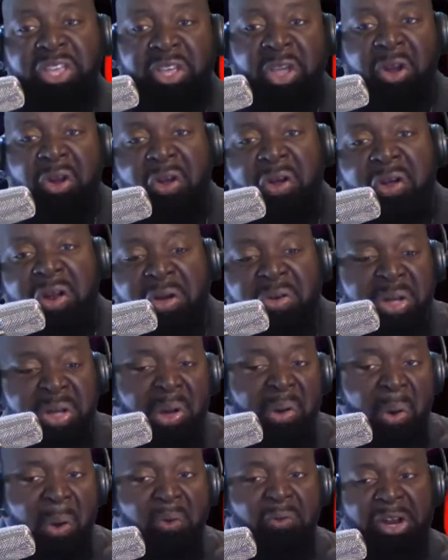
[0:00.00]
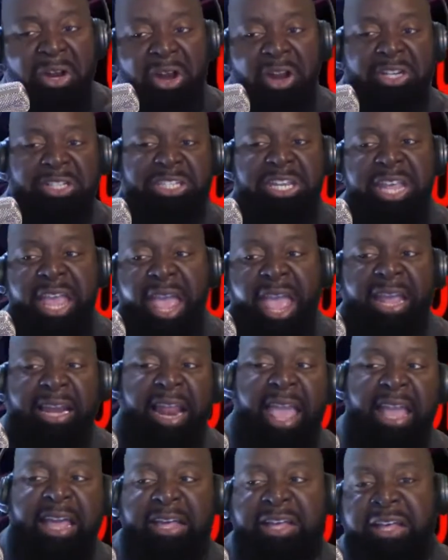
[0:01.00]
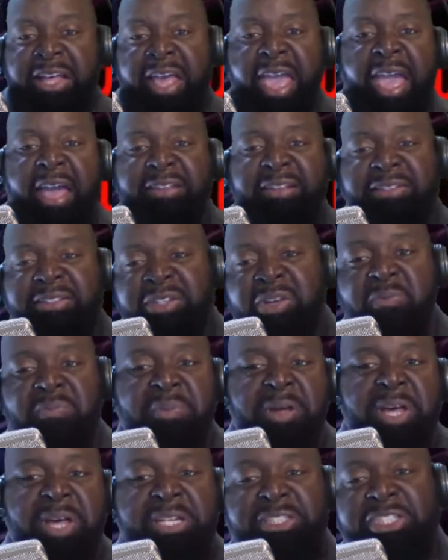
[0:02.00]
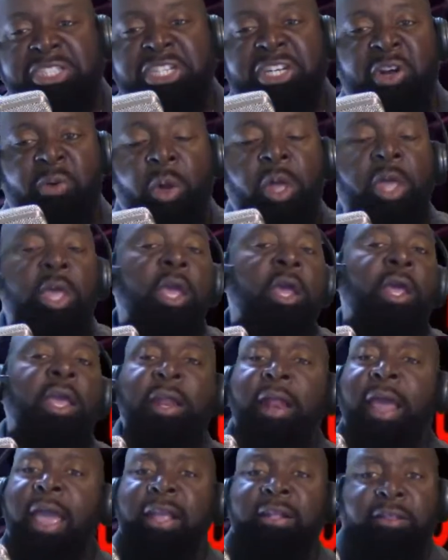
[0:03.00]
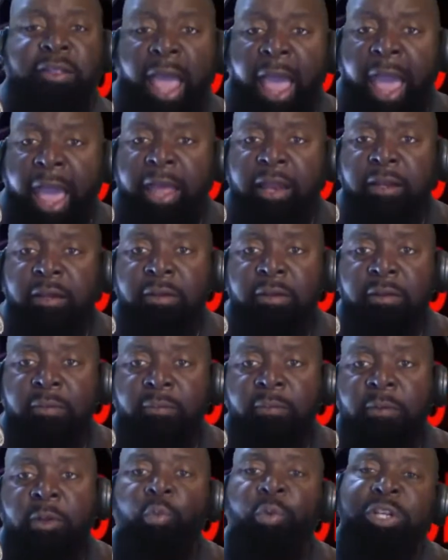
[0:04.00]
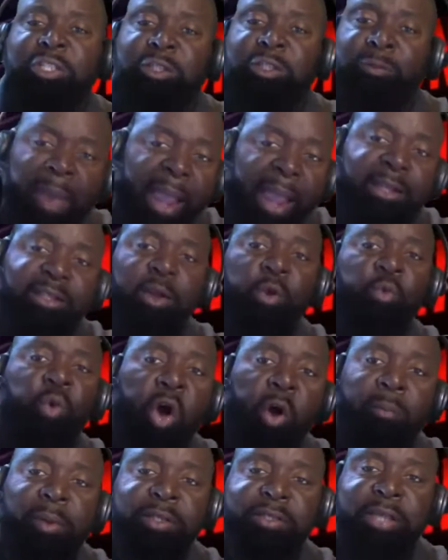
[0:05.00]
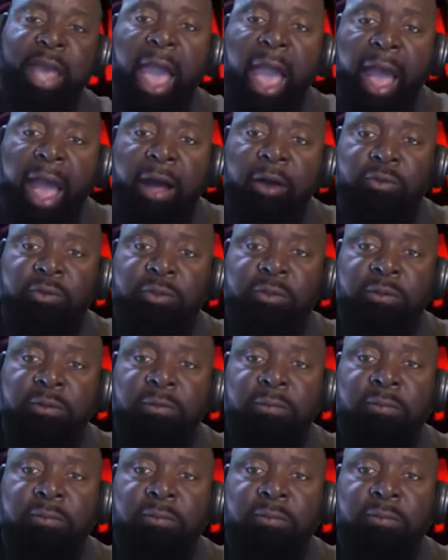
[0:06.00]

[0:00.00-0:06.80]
Girl, don't go over there. She act like her house so much. She don't want. It ain't that. Respect the woman's house.